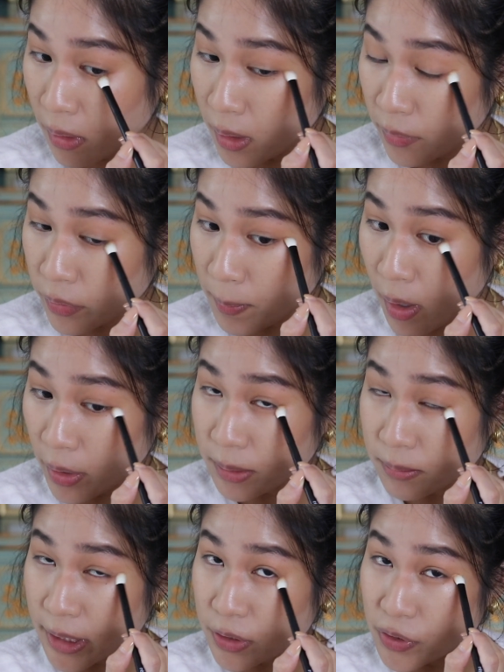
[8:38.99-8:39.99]
at the
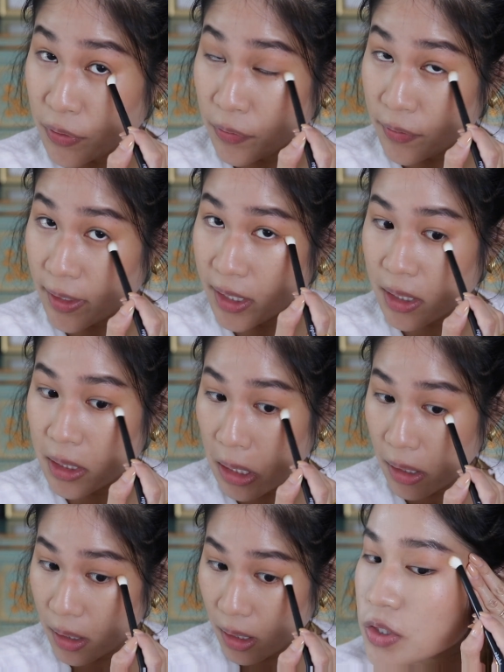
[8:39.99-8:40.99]
bottom like too thick.
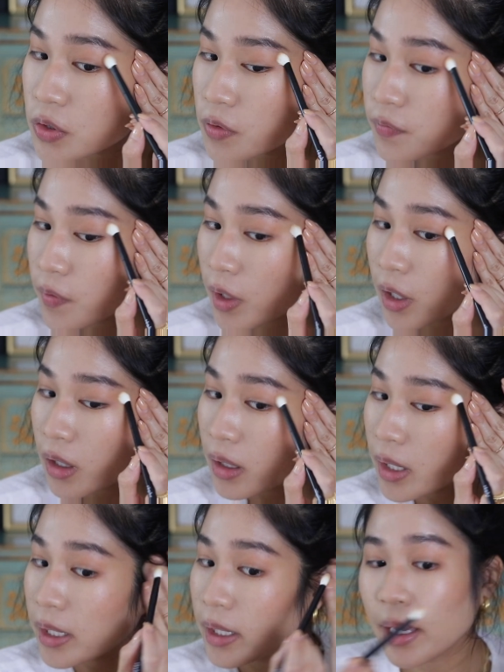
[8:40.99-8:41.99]
So far,
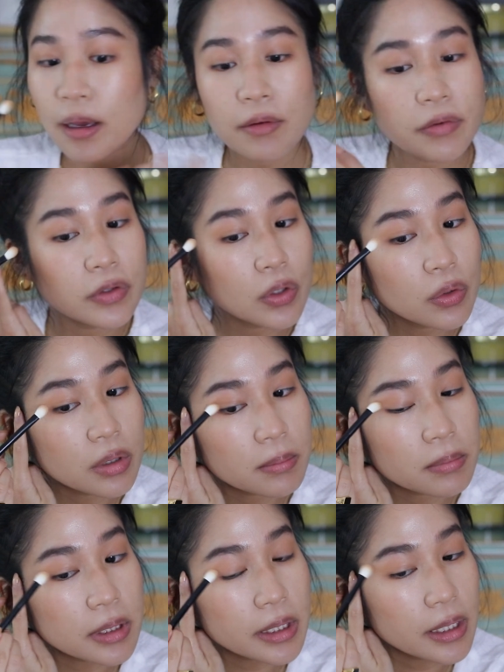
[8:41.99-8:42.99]
I have no
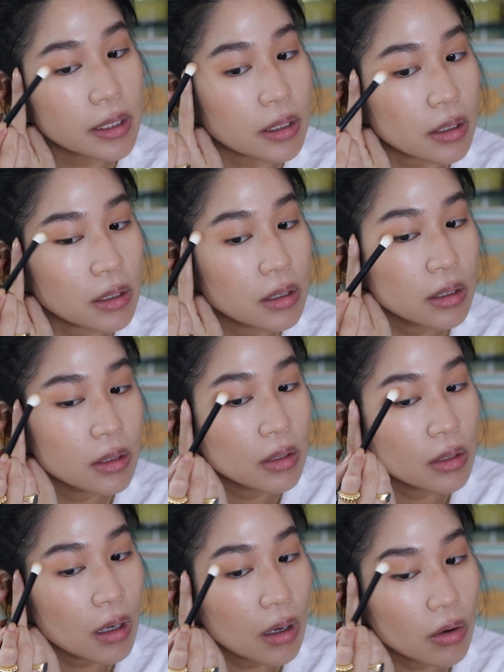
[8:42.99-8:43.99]
complaint
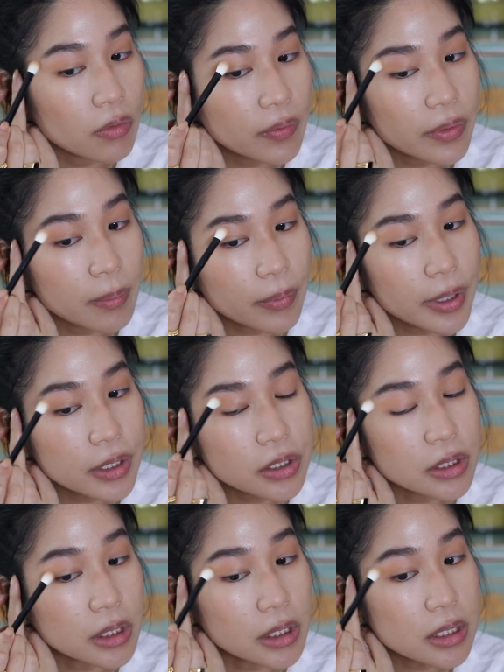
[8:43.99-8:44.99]
over the
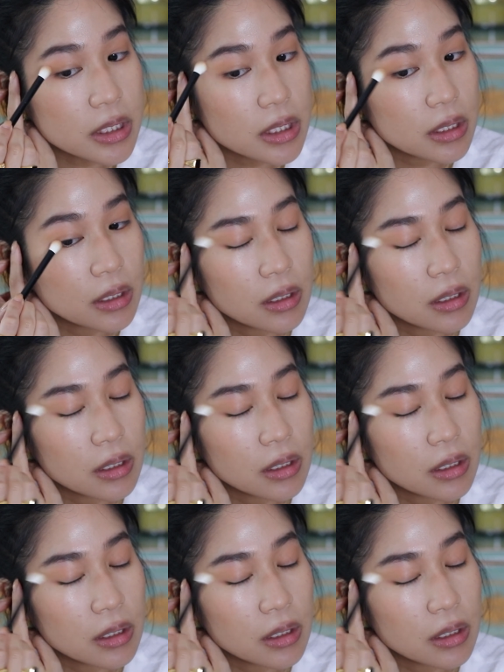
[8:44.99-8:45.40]
brushes.